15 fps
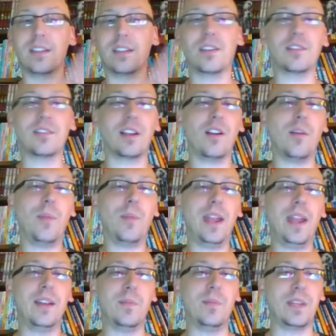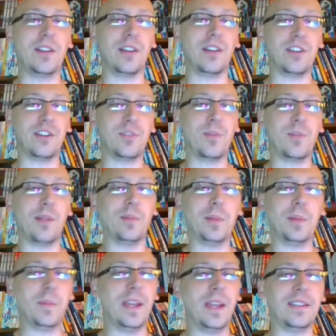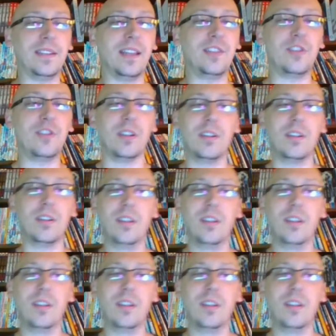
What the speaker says: So I was like, oh, I'm paying to be here. I should probably pay attention.